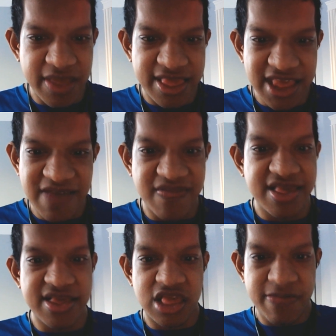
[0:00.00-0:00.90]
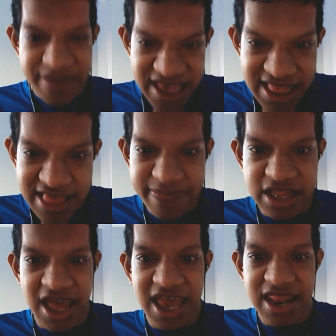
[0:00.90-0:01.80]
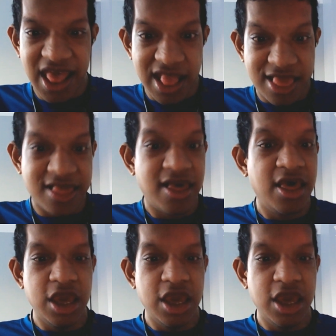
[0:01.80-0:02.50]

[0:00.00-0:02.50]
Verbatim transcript: receivers, the speeds of the tight ends.